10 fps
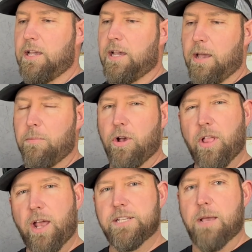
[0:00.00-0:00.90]
A
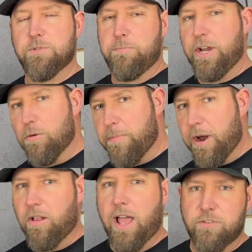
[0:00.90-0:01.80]
lot of times a bigger
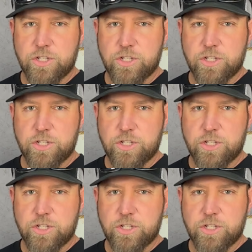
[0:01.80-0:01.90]
bear will have